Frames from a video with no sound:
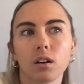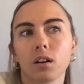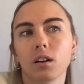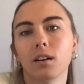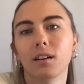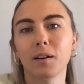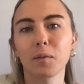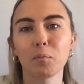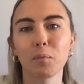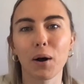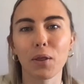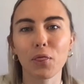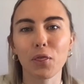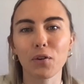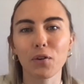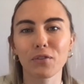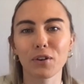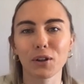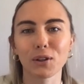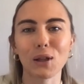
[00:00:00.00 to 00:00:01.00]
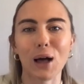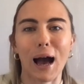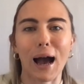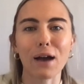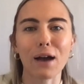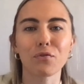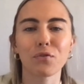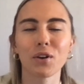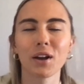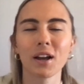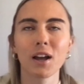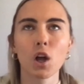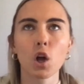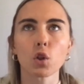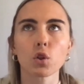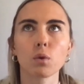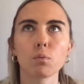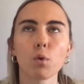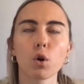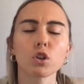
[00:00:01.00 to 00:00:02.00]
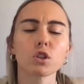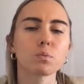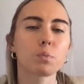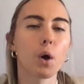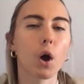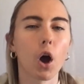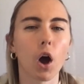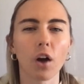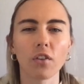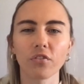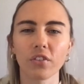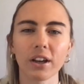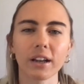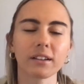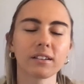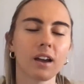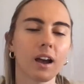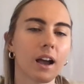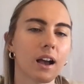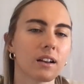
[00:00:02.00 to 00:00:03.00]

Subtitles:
month of your life the most perfect,